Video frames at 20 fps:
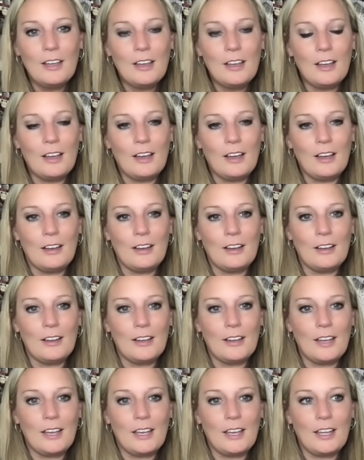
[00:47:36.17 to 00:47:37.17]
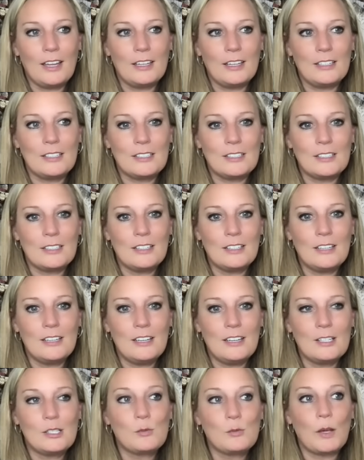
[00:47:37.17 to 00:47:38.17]
And
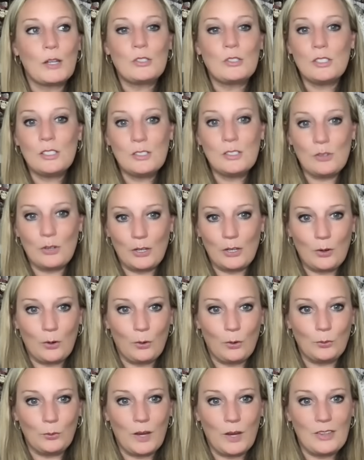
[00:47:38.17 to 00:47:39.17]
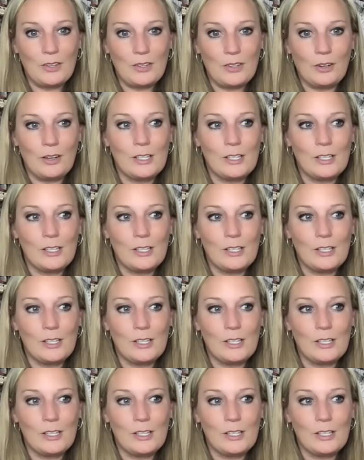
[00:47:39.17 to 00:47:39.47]
especially during cold weather,